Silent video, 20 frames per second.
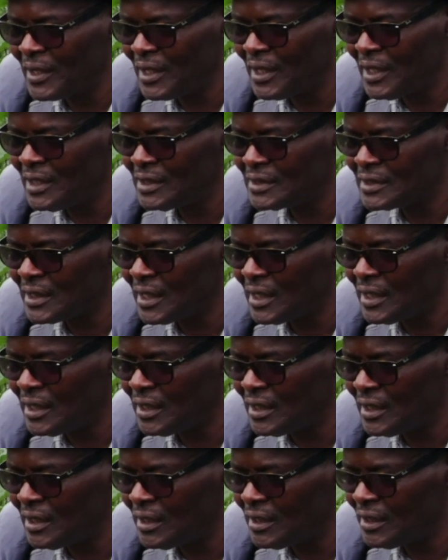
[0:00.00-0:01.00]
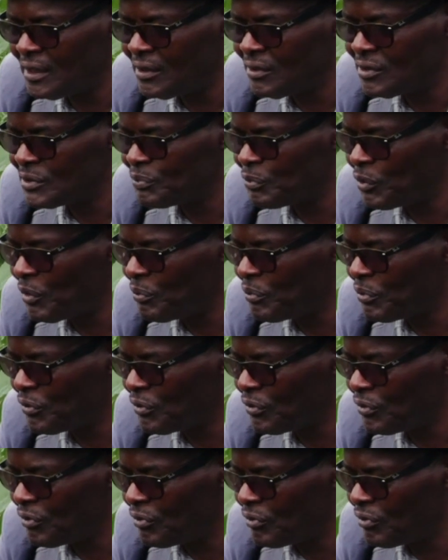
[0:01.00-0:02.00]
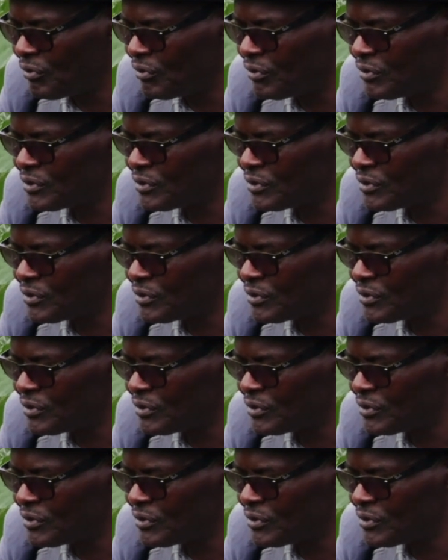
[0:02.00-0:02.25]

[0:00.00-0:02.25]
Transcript: is that those people